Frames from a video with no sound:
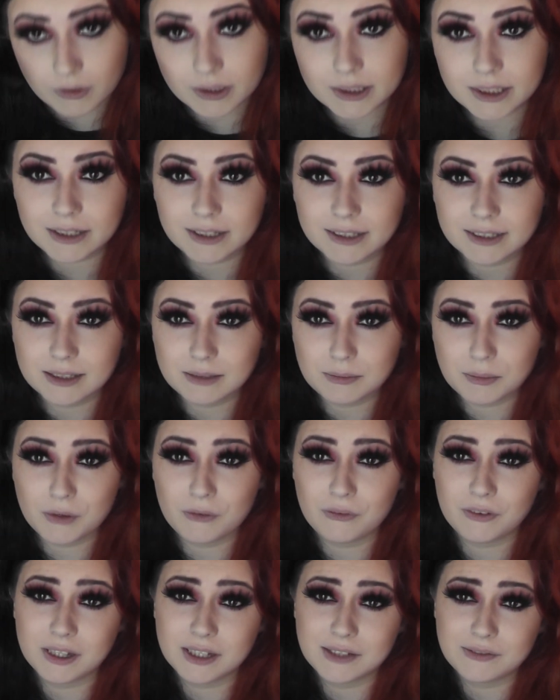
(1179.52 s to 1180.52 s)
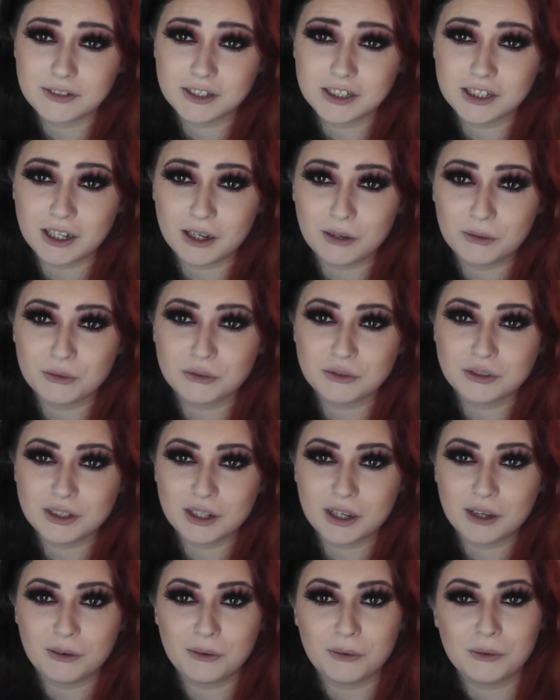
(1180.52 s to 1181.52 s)
Obviously this is my first video,
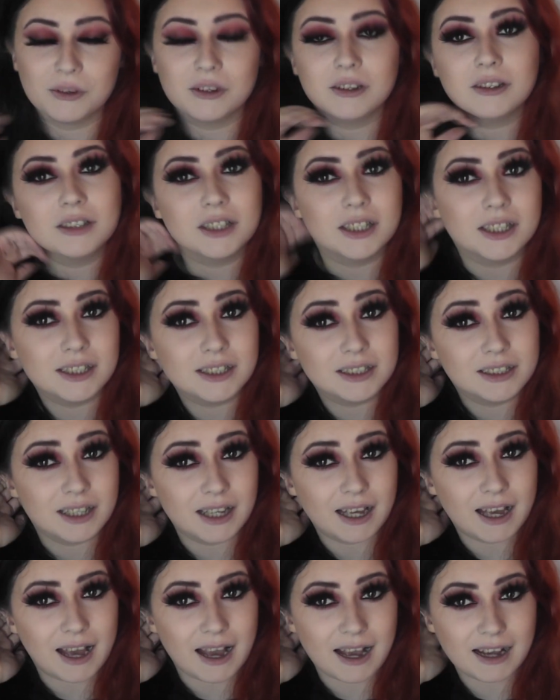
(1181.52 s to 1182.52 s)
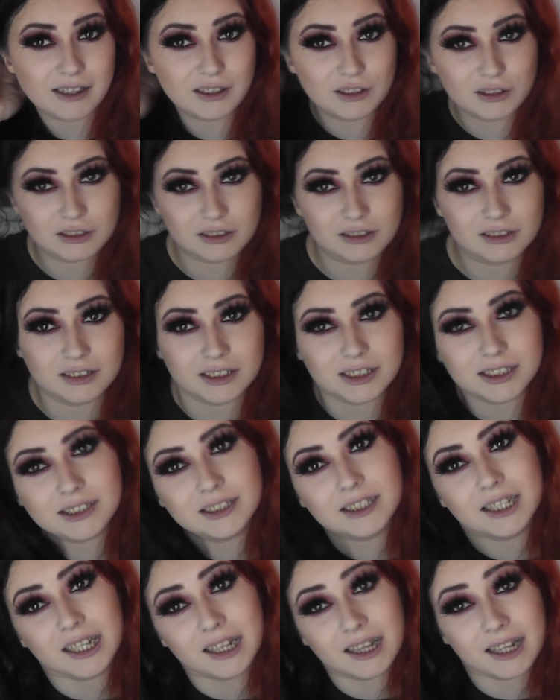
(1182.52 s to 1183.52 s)
so
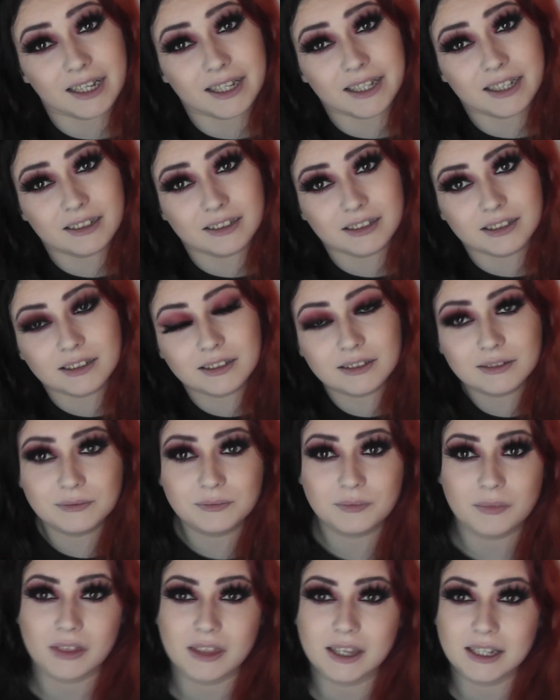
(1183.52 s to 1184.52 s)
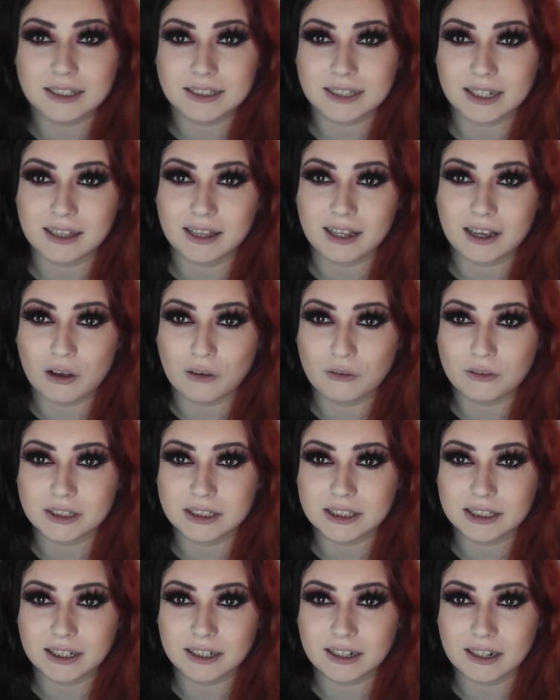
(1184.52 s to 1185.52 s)
angles and lighting, things like that,
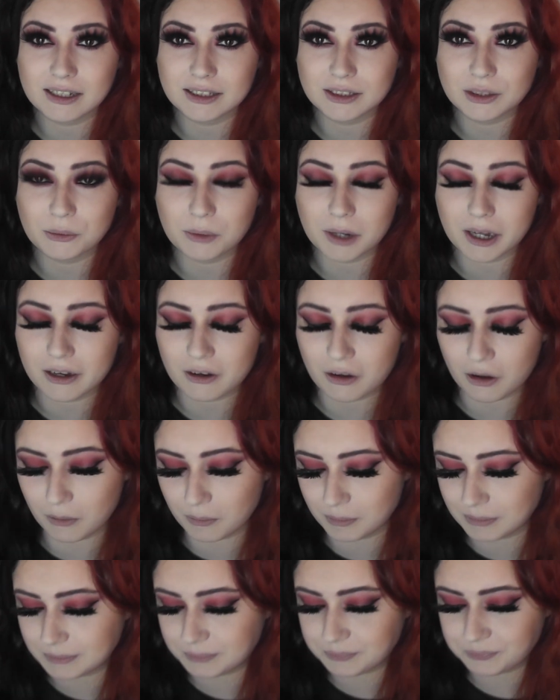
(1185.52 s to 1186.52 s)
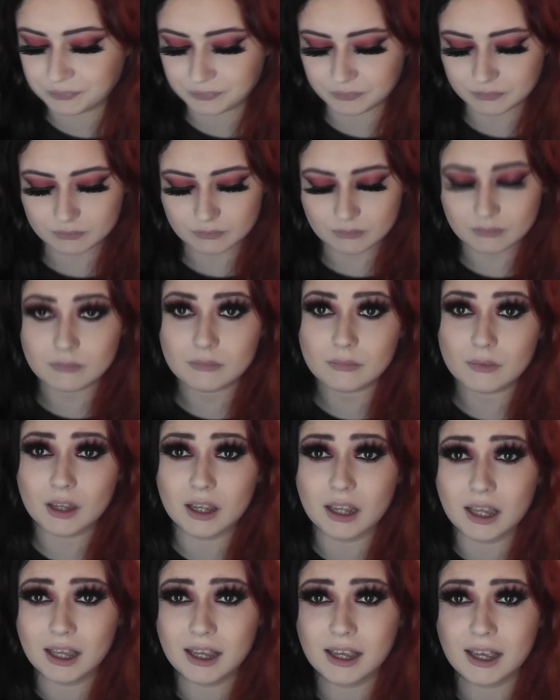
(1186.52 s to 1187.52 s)
obviously you need to work on.
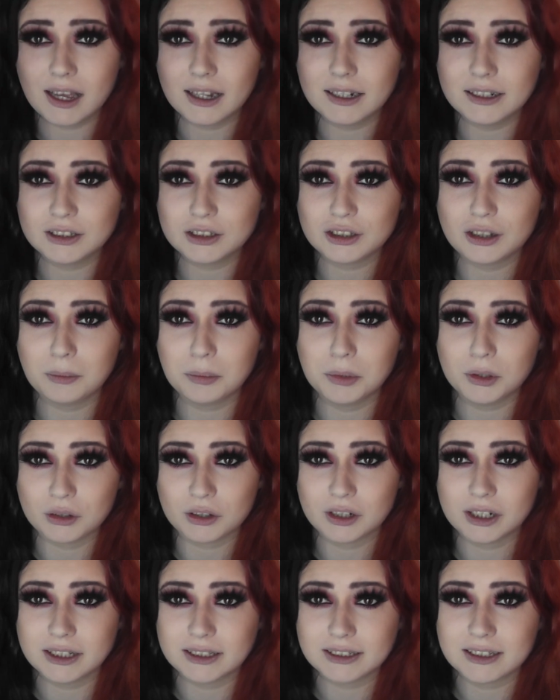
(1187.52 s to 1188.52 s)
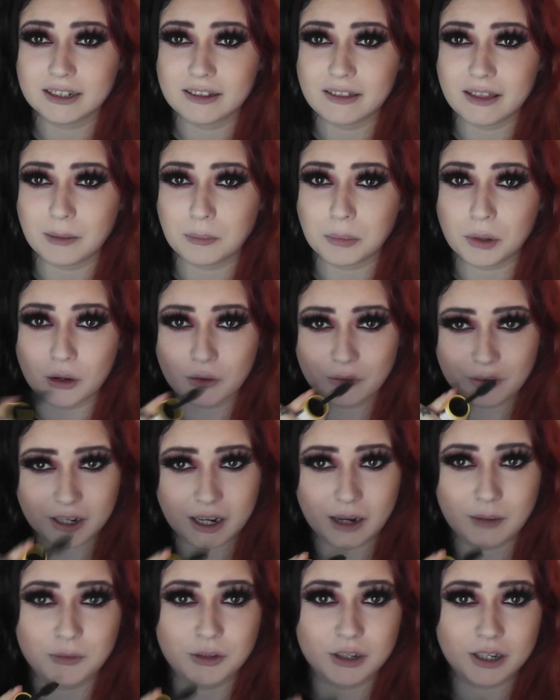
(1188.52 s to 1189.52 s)
I need to stop looking into that part
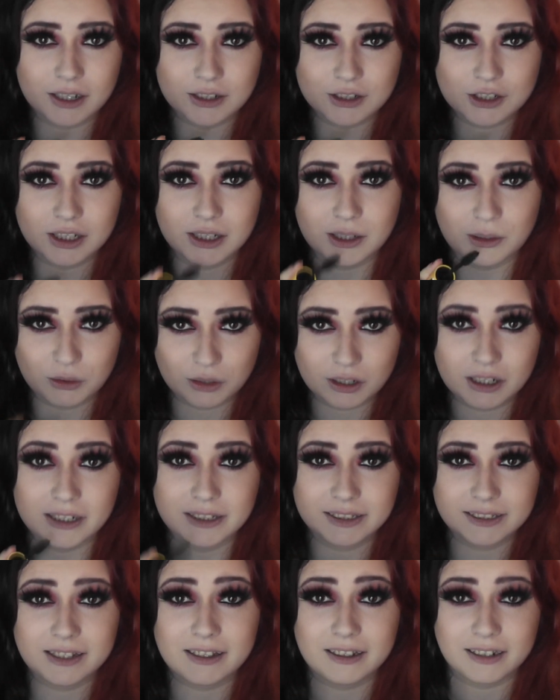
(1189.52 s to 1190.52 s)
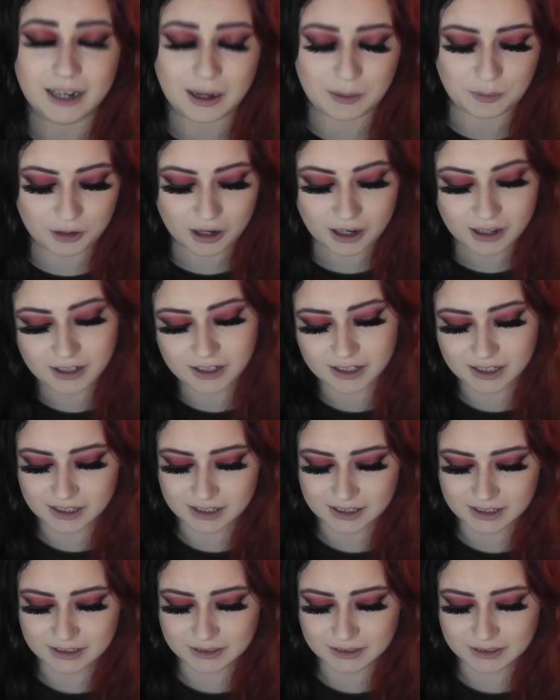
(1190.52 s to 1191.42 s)
of the camera and actually looking into the camera.